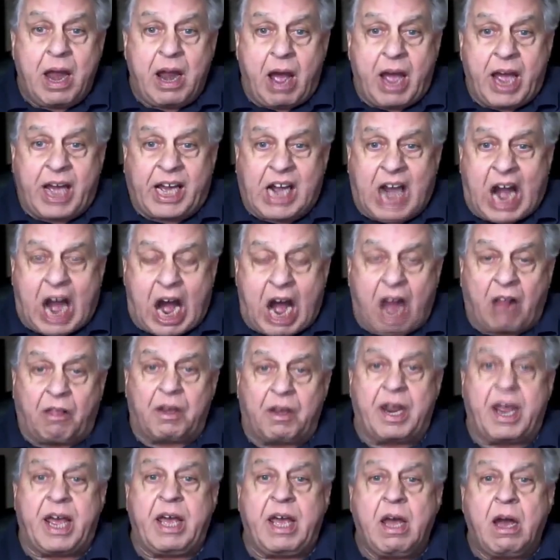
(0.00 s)
a
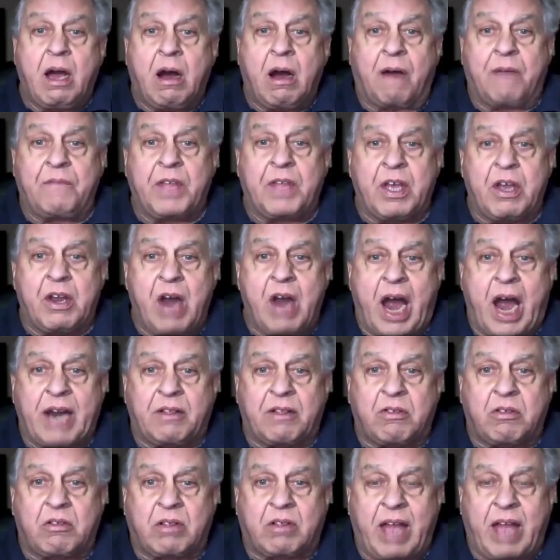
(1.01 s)
colony of the
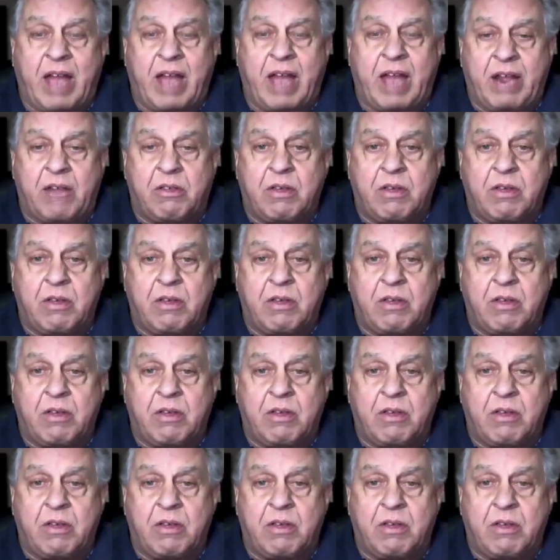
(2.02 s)
United States,